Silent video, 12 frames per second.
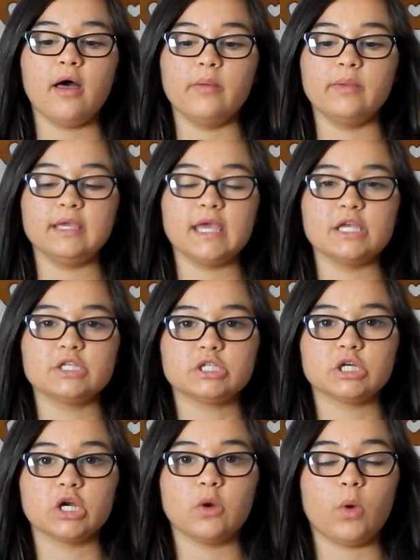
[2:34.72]
in case
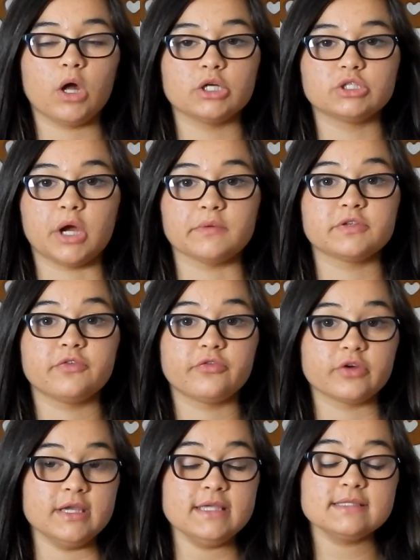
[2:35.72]
your water troughs
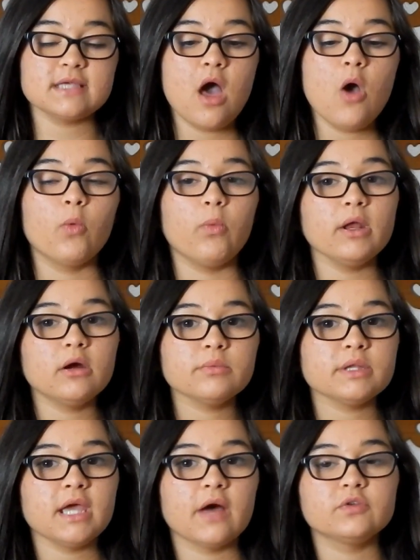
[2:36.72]
freeze. We don't
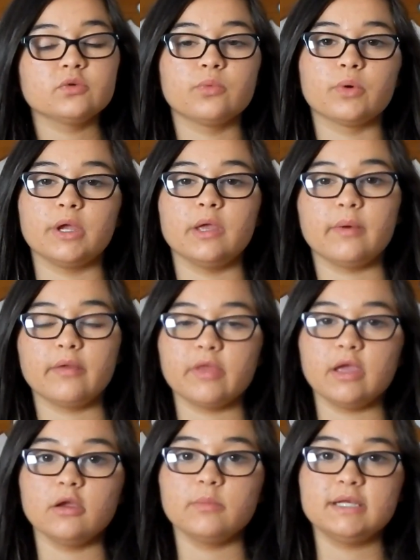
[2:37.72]
really have to worry about
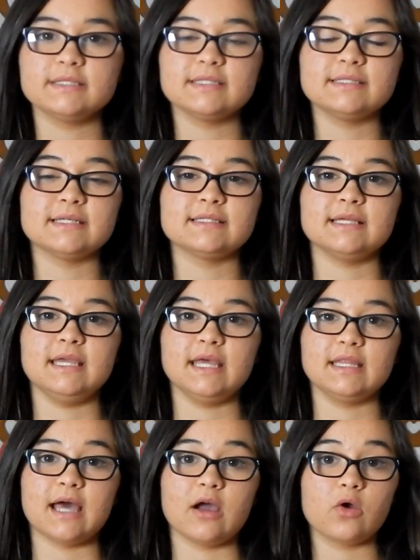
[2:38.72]
that here because it doesn't
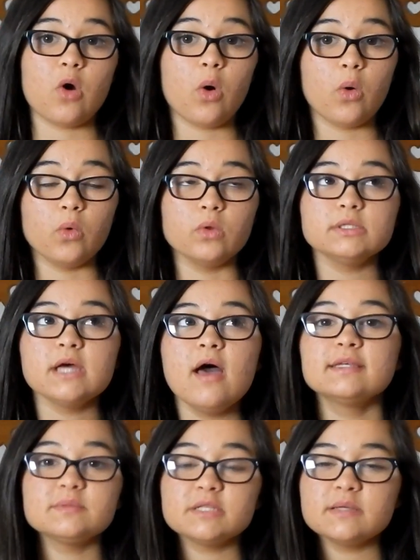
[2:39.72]
get that cold.
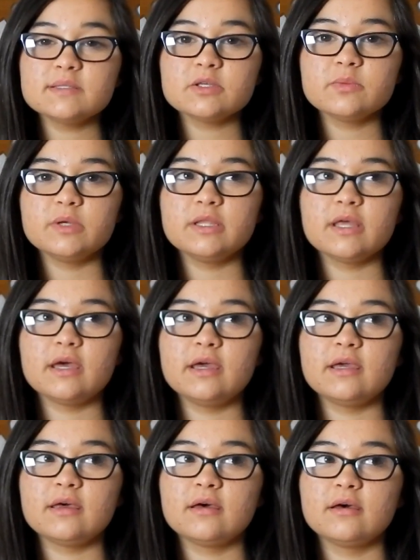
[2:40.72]
Sometimes there'll be
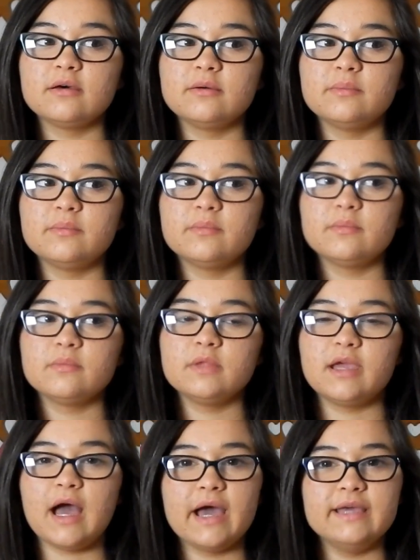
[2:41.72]
like
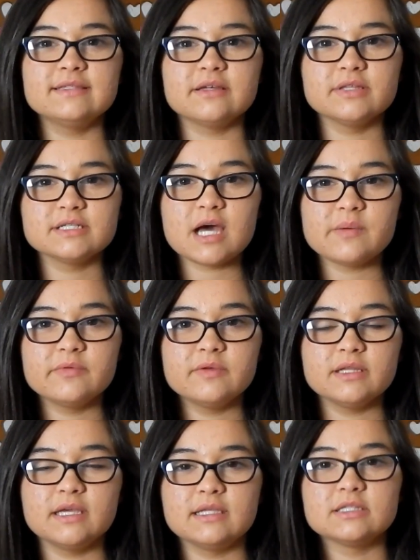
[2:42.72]
ice on the top of
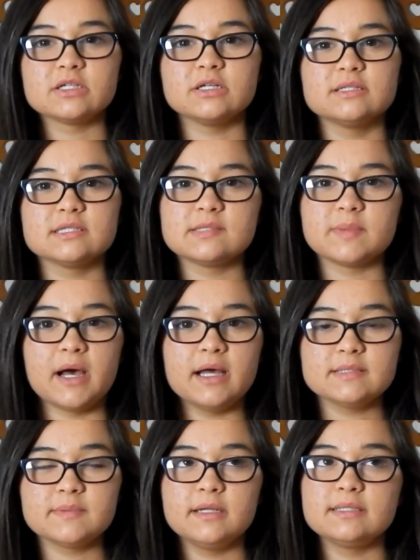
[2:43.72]
it, in certain
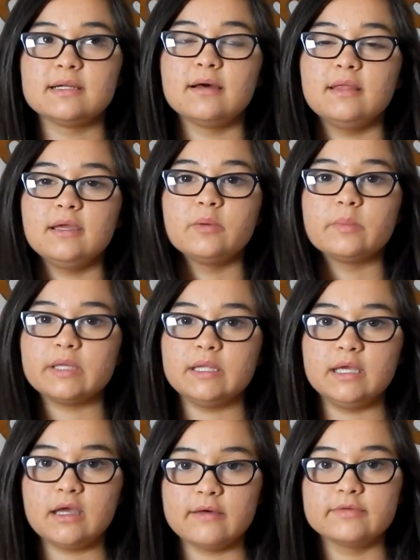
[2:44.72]
spots, but it's not
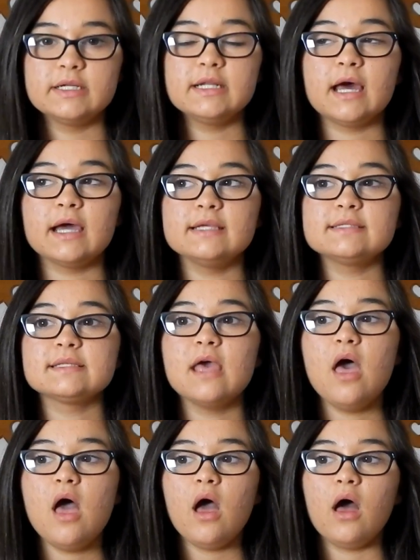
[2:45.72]
completely covered in ice.
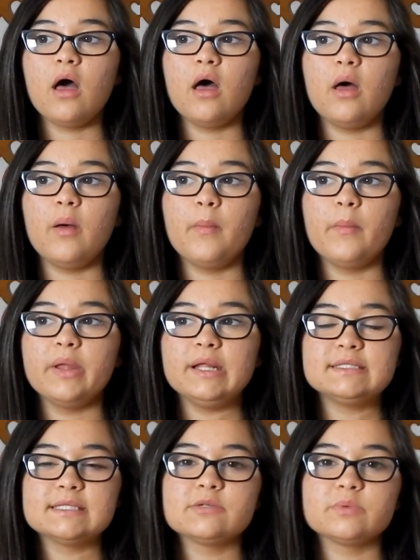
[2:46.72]
But
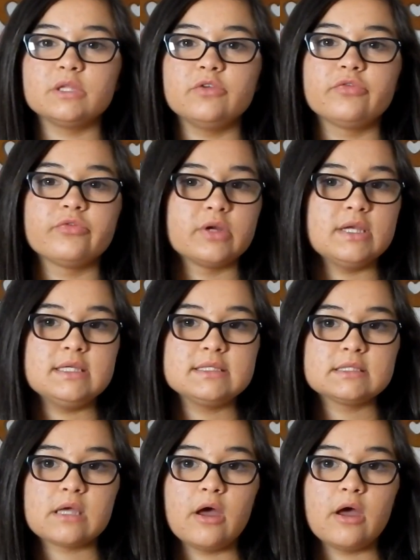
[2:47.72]
it doesn't really freeze